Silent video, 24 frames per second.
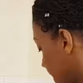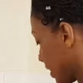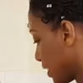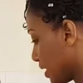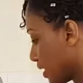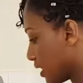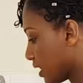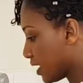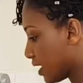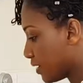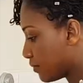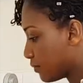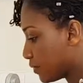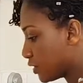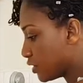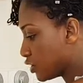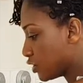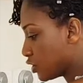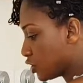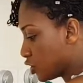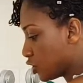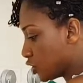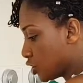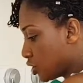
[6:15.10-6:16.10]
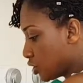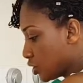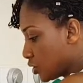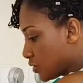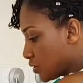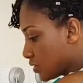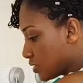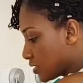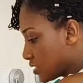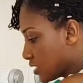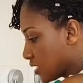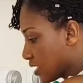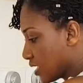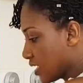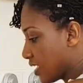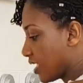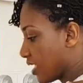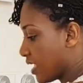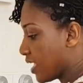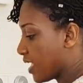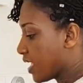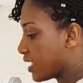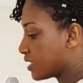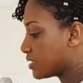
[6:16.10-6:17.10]
lemon juice,
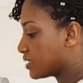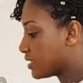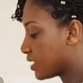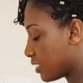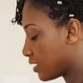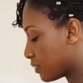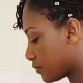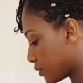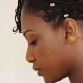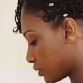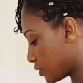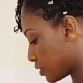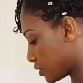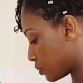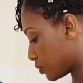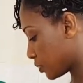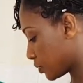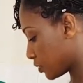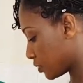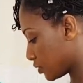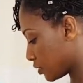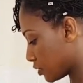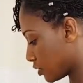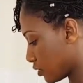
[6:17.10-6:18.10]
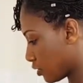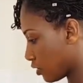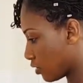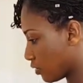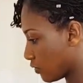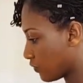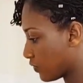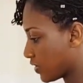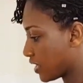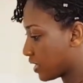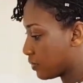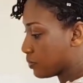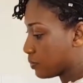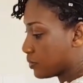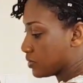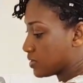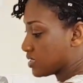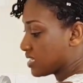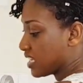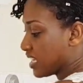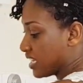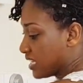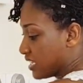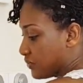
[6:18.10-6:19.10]
a tablespoon of apple
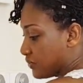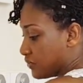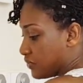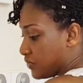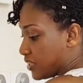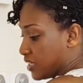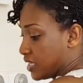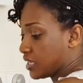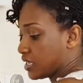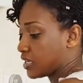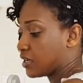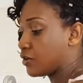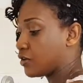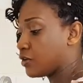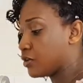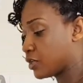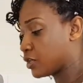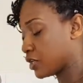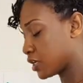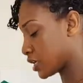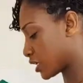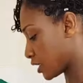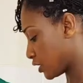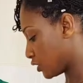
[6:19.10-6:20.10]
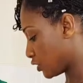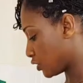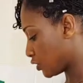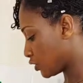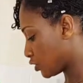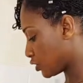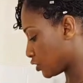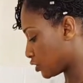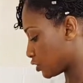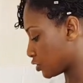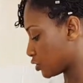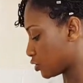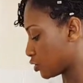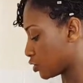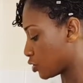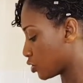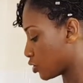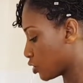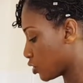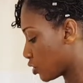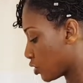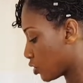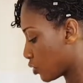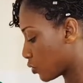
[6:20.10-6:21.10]
cider vinegar, or you can use your
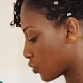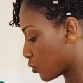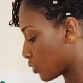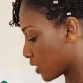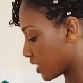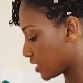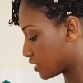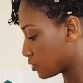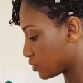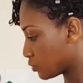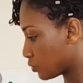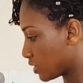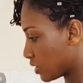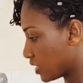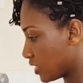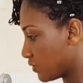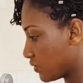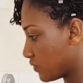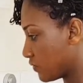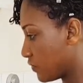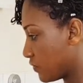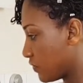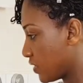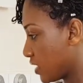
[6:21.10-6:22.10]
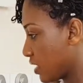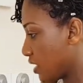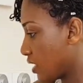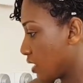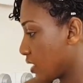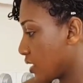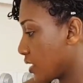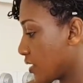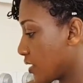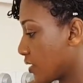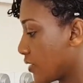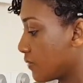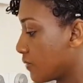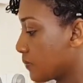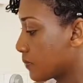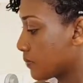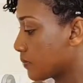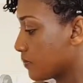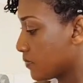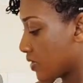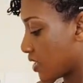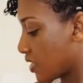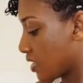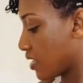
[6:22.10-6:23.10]
white wine vinegar,
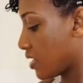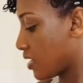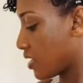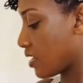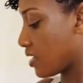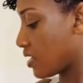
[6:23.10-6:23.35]
and